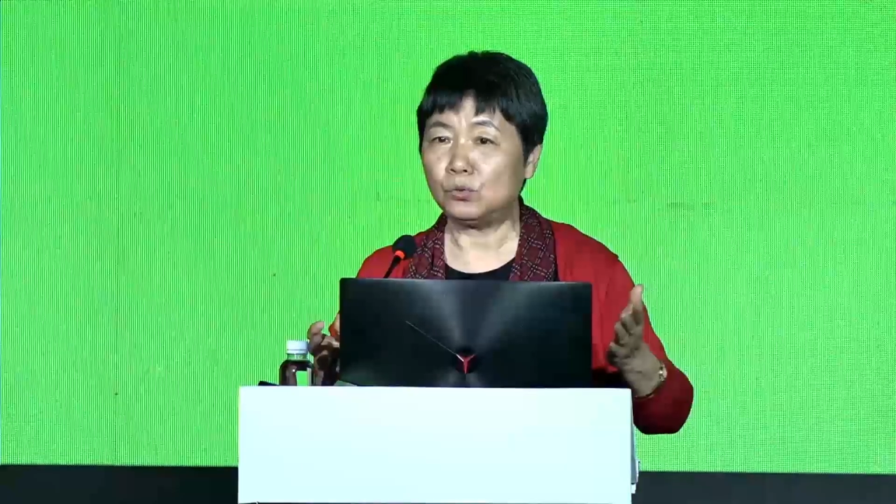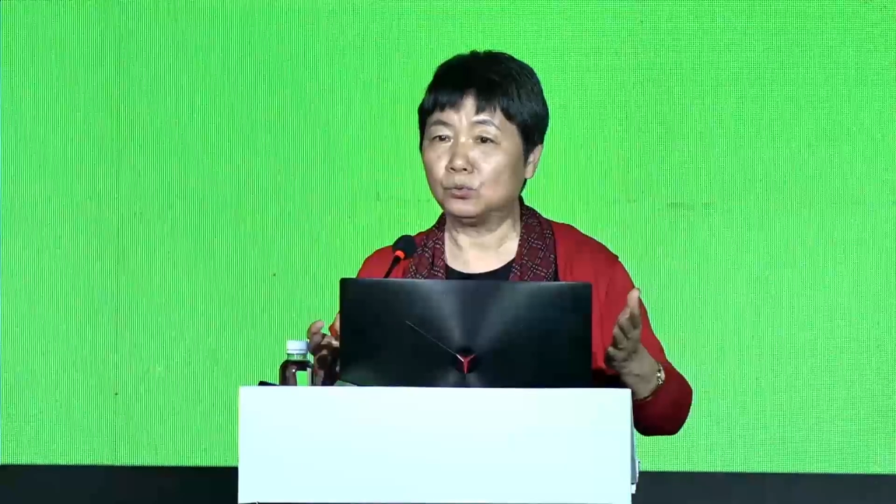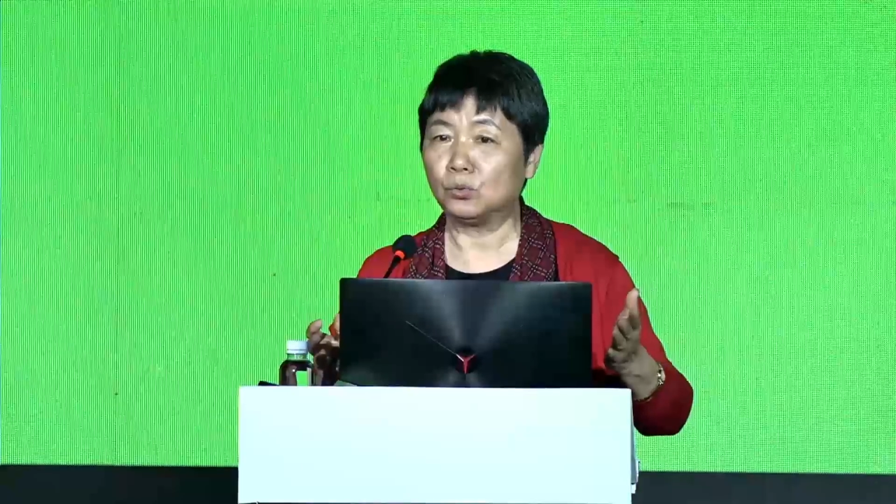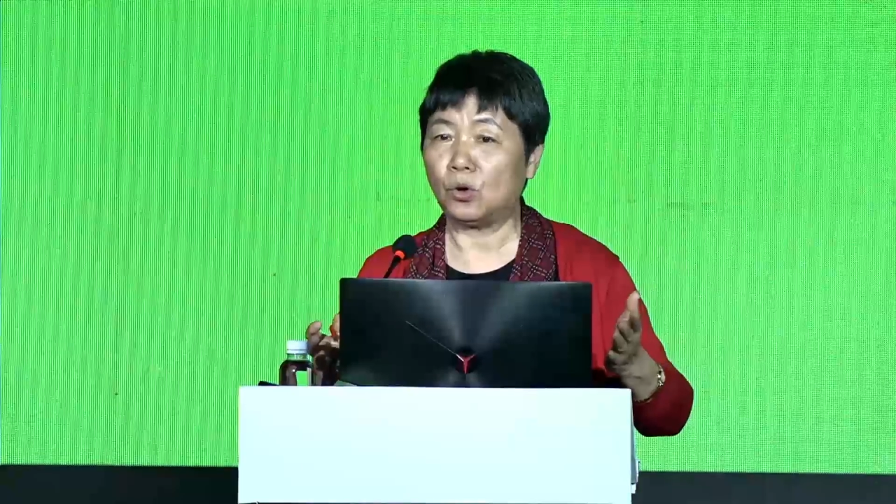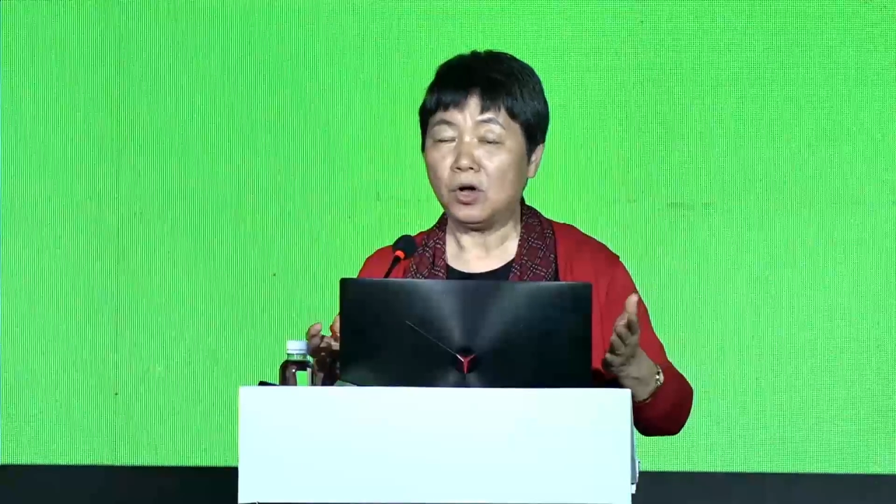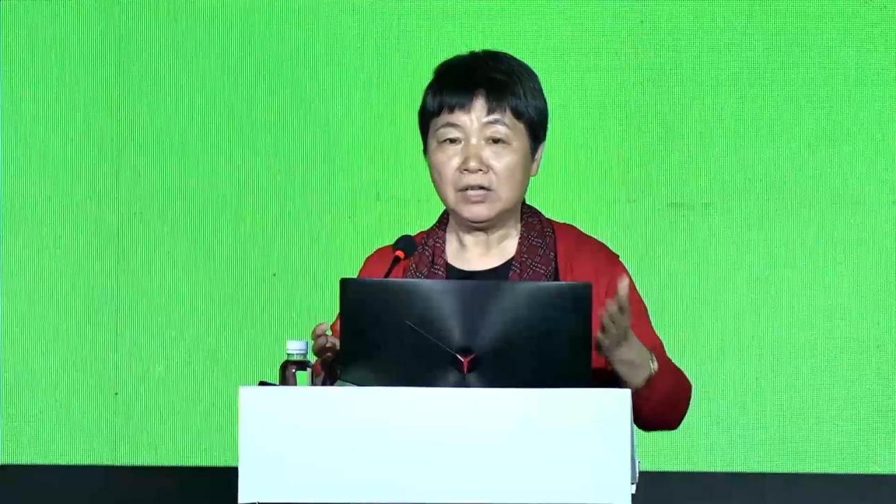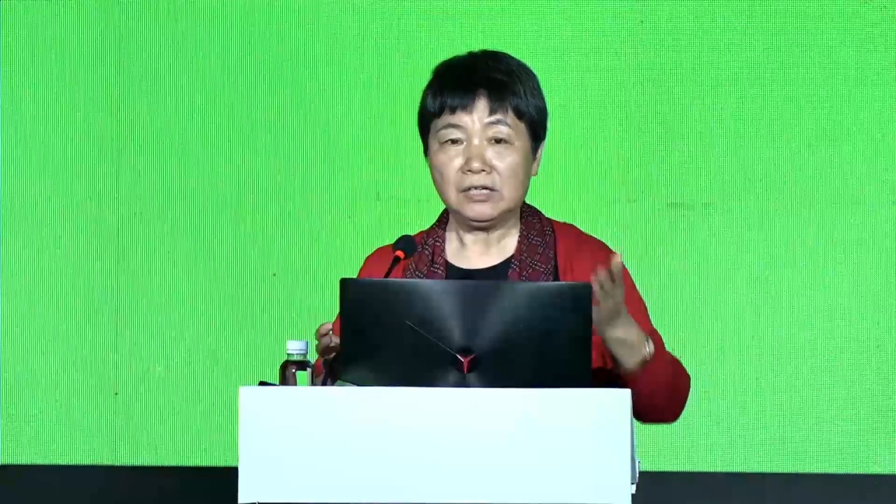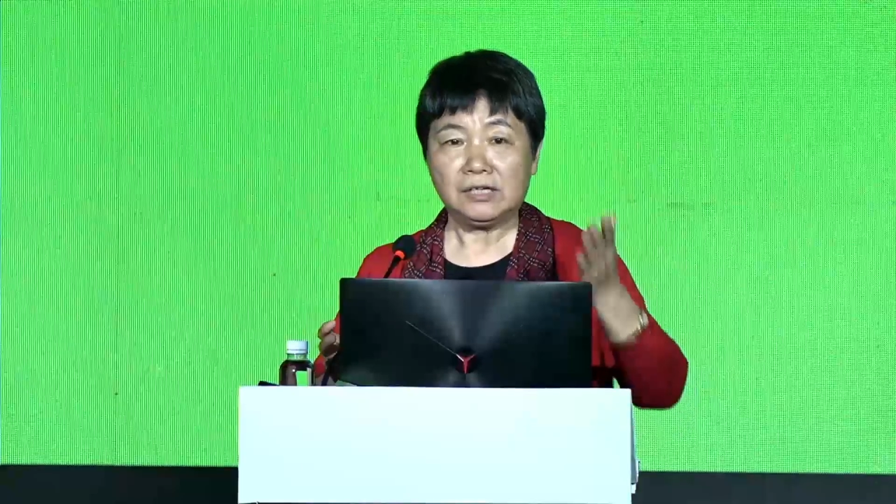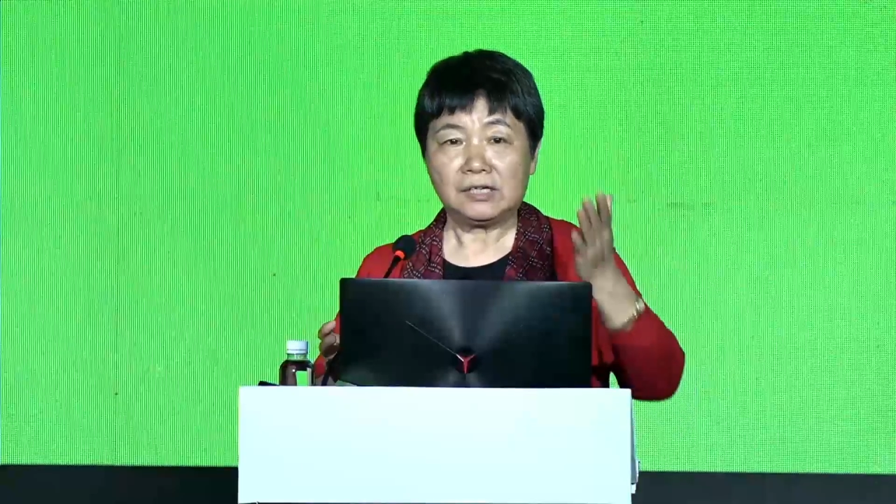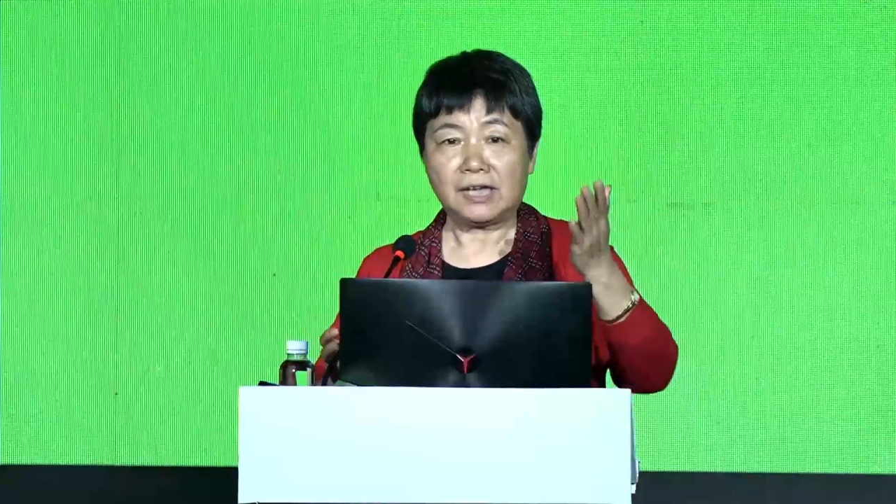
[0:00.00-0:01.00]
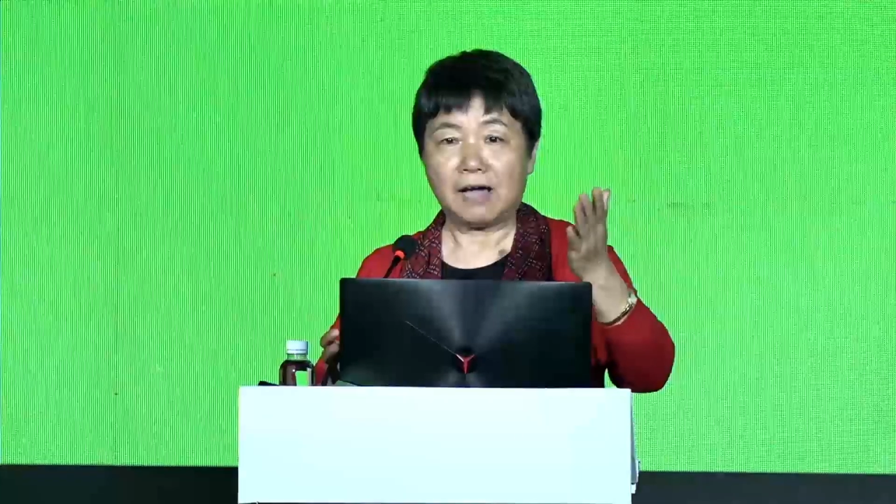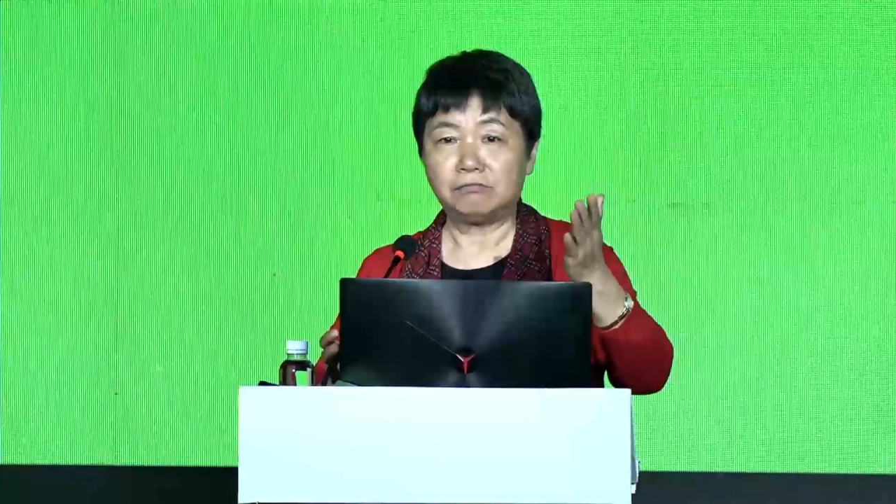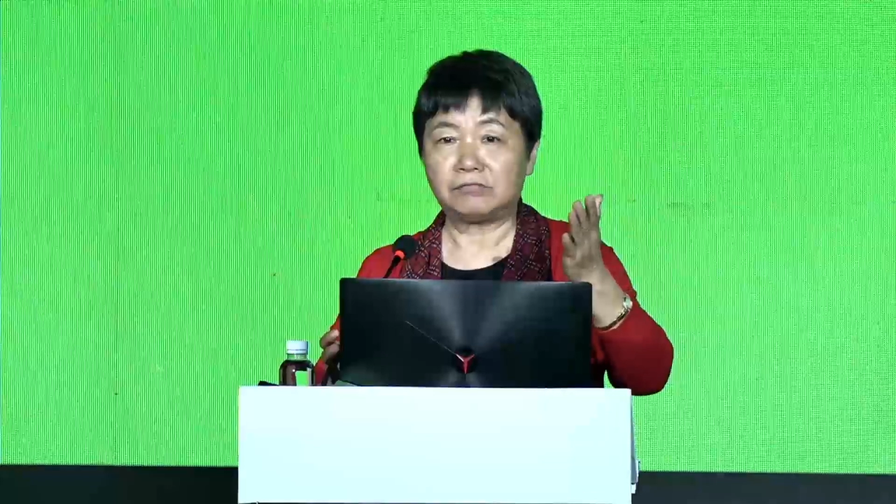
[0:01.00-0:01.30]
expertise,